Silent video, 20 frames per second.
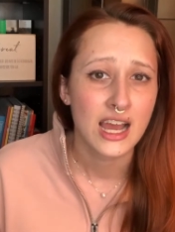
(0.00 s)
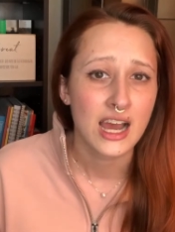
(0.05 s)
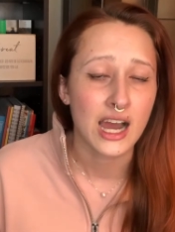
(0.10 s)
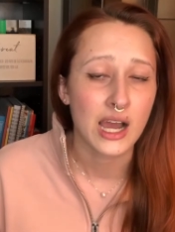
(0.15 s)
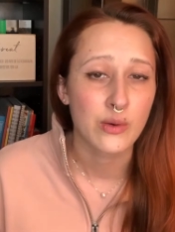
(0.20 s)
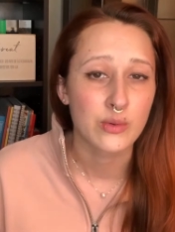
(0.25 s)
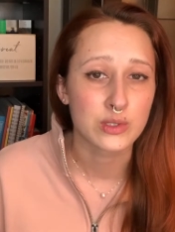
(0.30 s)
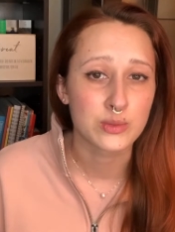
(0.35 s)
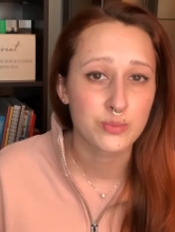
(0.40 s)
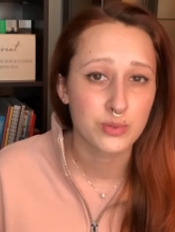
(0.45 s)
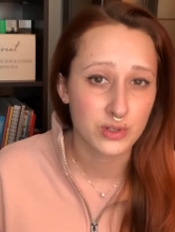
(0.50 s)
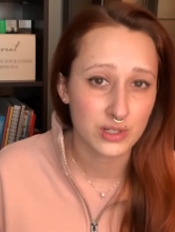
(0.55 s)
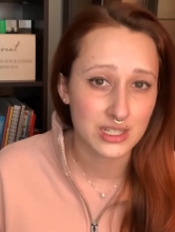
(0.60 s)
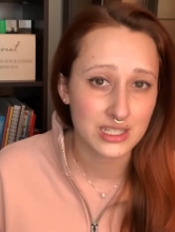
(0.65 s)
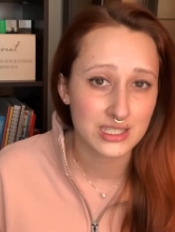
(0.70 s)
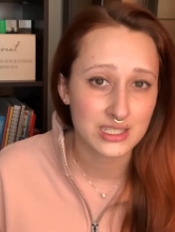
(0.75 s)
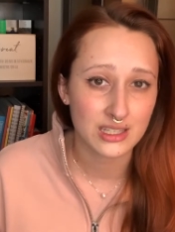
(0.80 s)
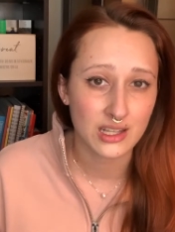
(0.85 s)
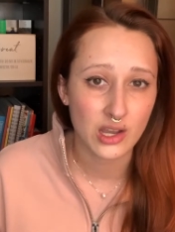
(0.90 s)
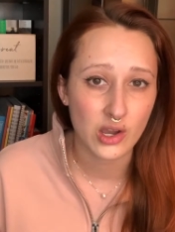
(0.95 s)
I was pretty
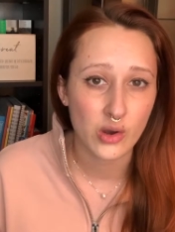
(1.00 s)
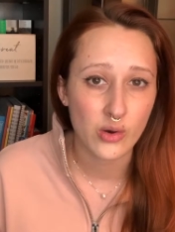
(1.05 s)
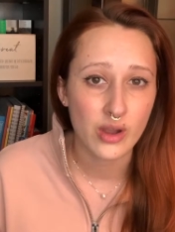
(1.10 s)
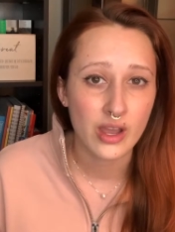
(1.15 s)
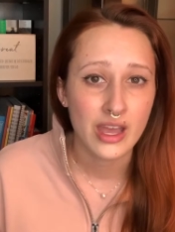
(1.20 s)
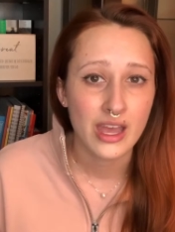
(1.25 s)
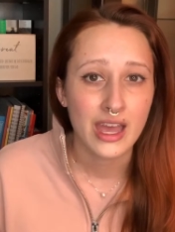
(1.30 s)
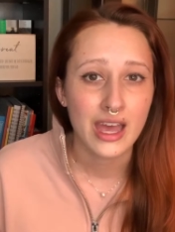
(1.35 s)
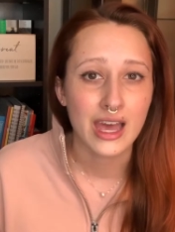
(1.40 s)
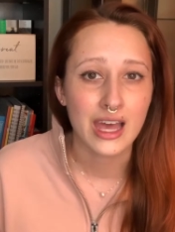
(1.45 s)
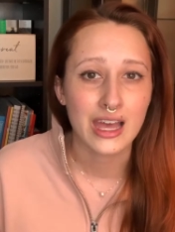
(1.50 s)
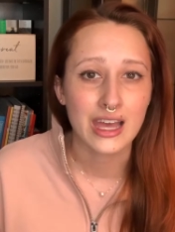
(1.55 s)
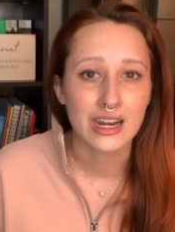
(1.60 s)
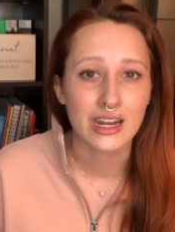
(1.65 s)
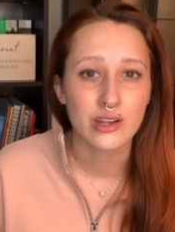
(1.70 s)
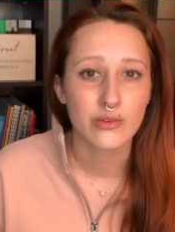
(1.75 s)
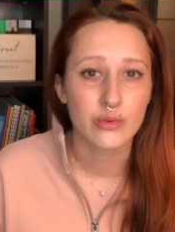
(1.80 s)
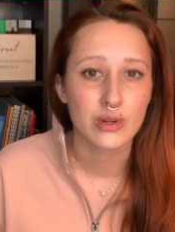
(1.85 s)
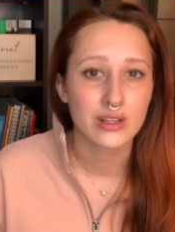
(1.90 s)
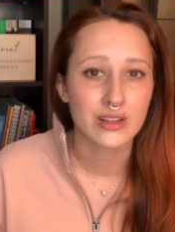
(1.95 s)
slow, and
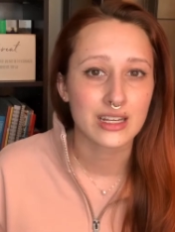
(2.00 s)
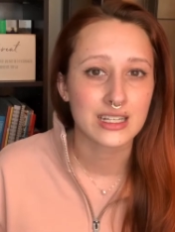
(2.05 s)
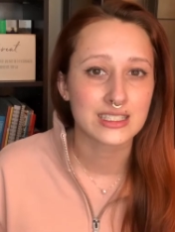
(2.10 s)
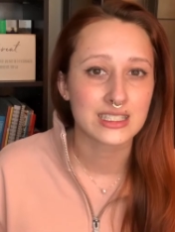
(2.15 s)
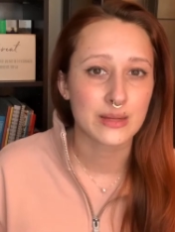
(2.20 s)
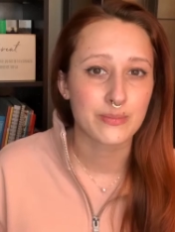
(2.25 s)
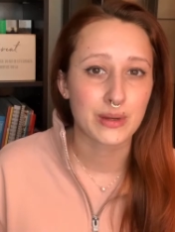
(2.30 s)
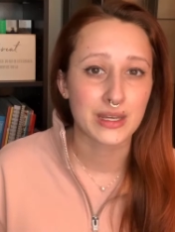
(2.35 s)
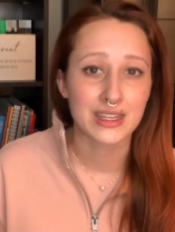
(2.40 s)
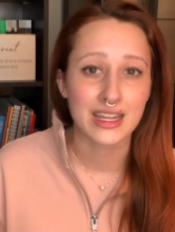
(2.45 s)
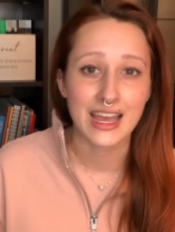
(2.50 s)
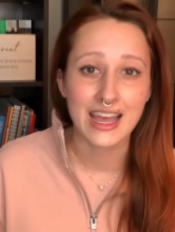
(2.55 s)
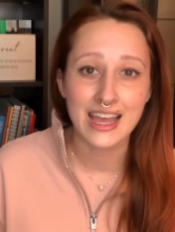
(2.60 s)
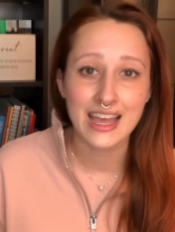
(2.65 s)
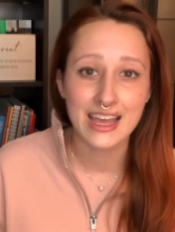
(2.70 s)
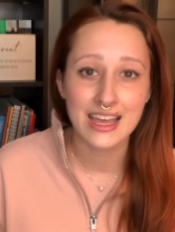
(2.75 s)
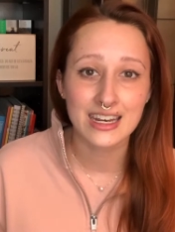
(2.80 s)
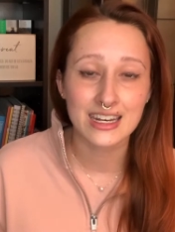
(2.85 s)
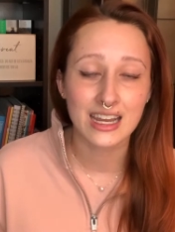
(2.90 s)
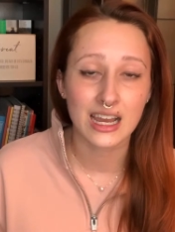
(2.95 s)
I realized that by the
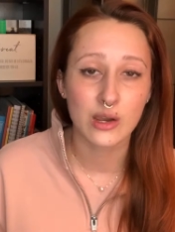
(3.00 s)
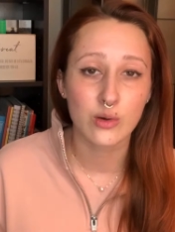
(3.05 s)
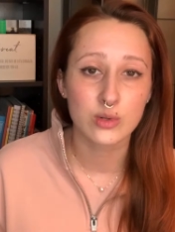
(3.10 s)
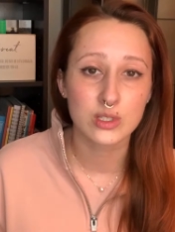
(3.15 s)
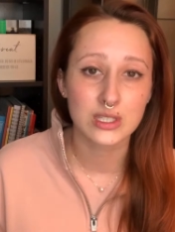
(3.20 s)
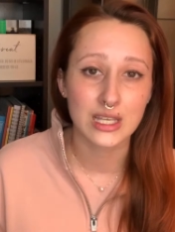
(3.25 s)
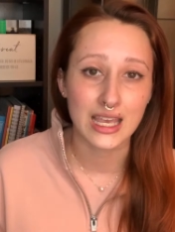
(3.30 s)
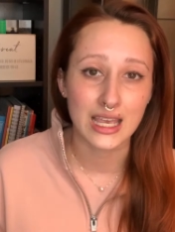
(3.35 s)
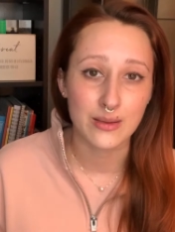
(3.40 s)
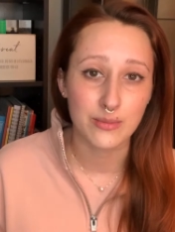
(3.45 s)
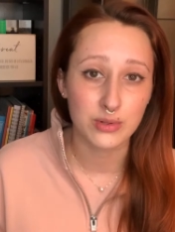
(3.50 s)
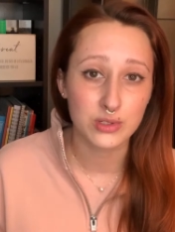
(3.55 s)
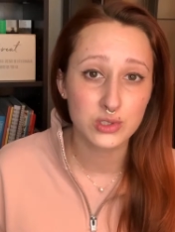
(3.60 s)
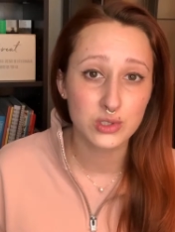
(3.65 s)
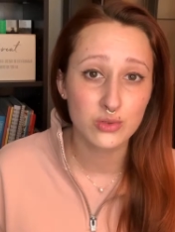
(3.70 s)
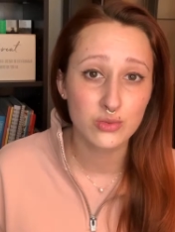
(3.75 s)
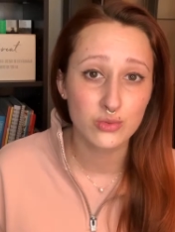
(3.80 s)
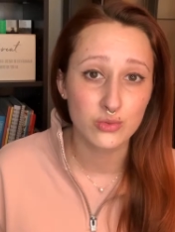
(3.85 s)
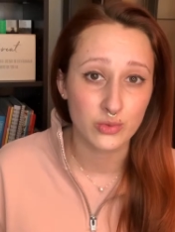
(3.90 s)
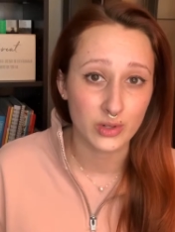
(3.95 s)
end, I was able
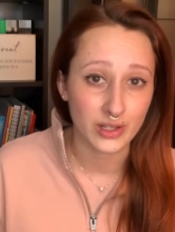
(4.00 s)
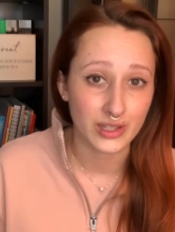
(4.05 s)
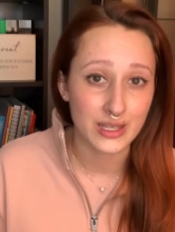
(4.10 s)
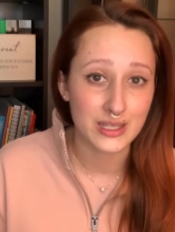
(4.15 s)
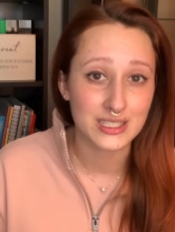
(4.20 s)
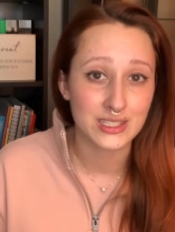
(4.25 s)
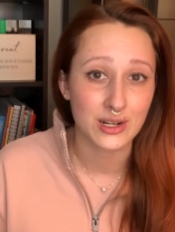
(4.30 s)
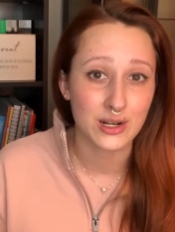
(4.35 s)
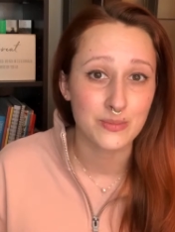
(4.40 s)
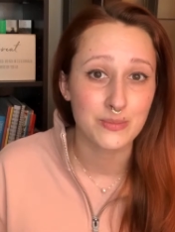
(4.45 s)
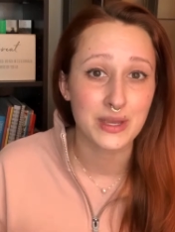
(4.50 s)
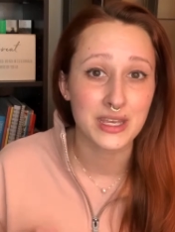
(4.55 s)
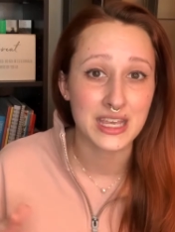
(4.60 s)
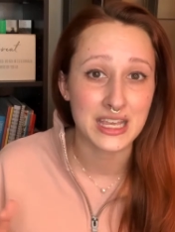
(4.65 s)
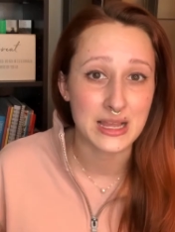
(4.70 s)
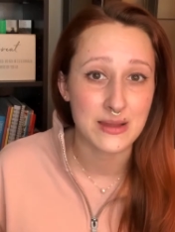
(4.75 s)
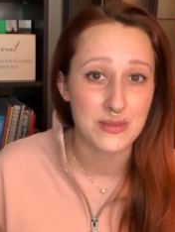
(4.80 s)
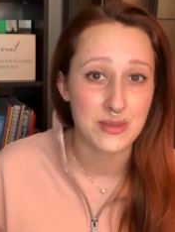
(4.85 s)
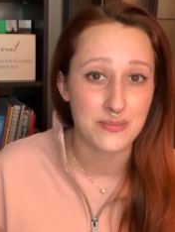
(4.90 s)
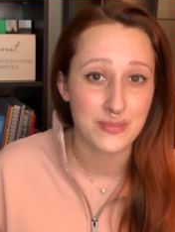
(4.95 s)
to really start
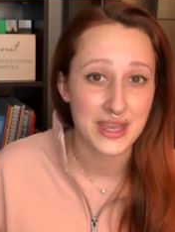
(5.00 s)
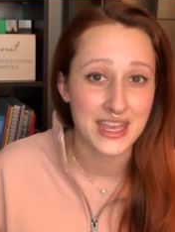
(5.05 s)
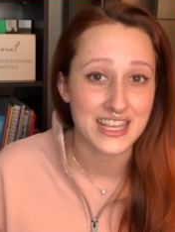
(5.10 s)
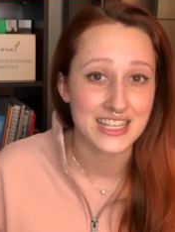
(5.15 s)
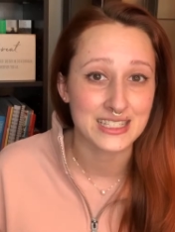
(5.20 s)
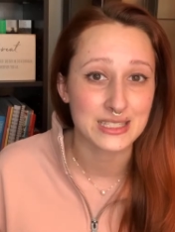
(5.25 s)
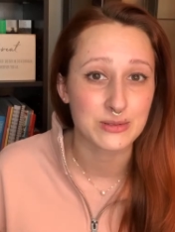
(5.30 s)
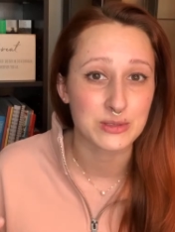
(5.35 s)
picking up the pace,